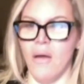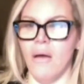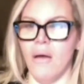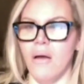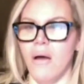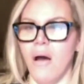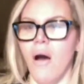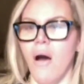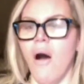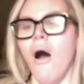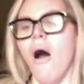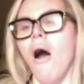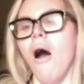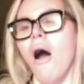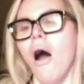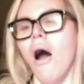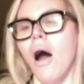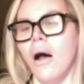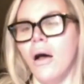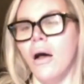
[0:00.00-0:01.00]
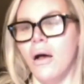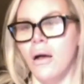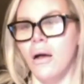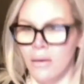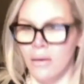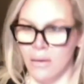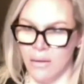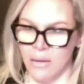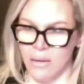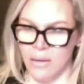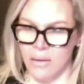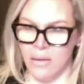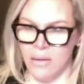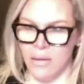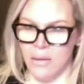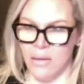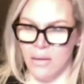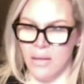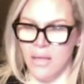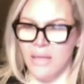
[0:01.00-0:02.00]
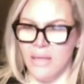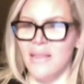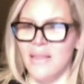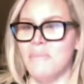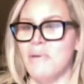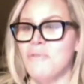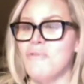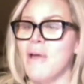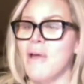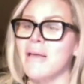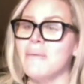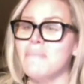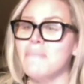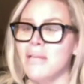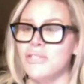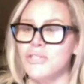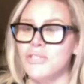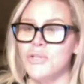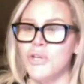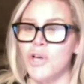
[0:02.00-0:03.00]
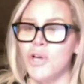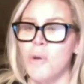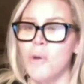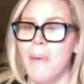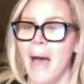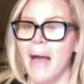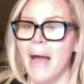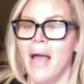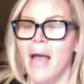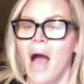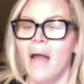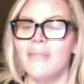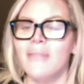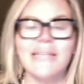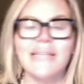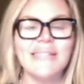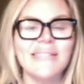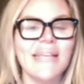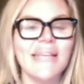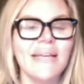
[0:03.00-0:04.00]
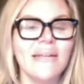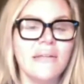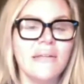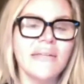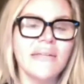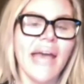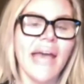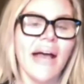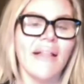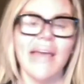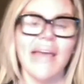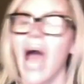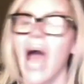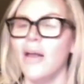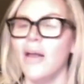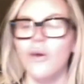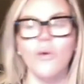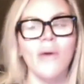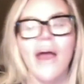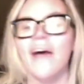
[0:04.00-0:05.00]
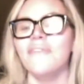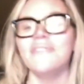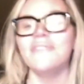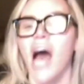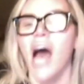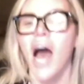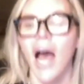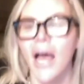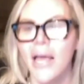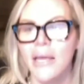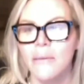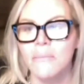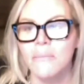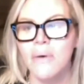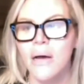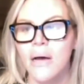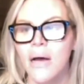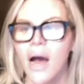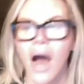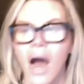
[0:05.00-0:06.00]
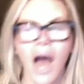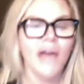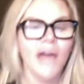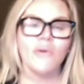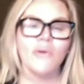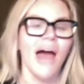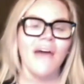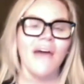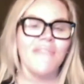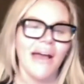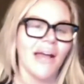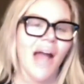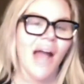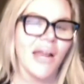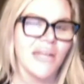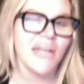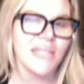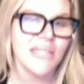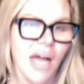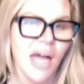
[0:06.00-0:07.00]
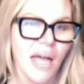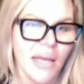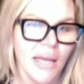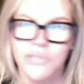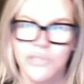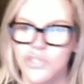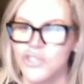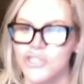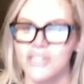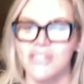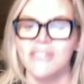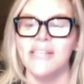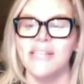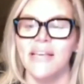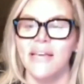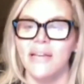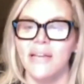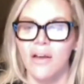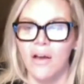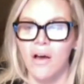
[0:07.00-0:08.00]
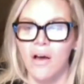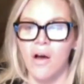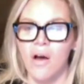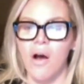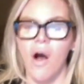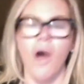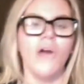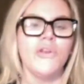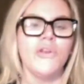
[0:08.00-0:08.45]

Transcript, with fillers: Aw. Let me recommend you to go back. Listen, Kelly, I don't have time. I don't have that kind of time to just sit on